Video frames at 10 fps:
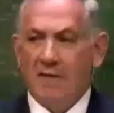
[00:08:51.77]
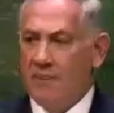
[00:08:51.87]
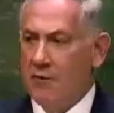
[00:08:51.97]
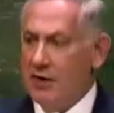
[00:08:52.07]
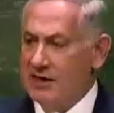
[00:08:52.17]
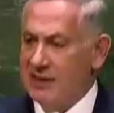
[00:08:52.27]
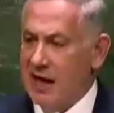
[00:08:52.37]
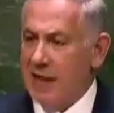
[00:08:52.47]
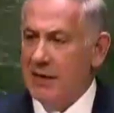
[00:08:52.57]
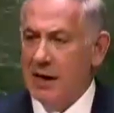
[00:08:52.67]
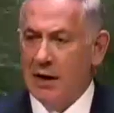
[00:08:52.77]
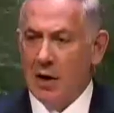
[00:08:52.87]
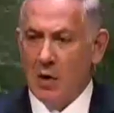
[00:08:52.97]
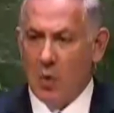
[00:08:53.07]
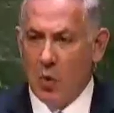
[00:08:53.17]
for an Islamic
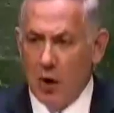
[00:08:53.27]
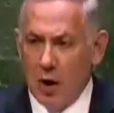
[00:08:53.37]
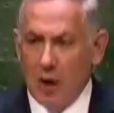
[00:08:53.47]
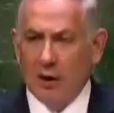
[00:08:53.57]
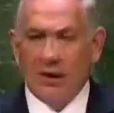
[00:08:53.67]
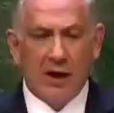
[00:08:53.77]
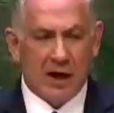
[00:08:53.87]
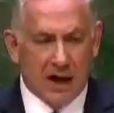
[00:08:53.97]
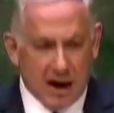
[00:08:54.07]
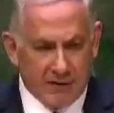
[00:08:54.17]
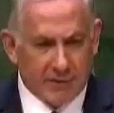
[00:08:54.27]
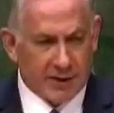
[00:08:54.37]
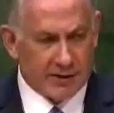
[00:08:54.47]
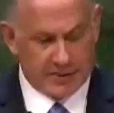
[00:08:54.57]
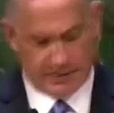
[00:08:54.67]
world government."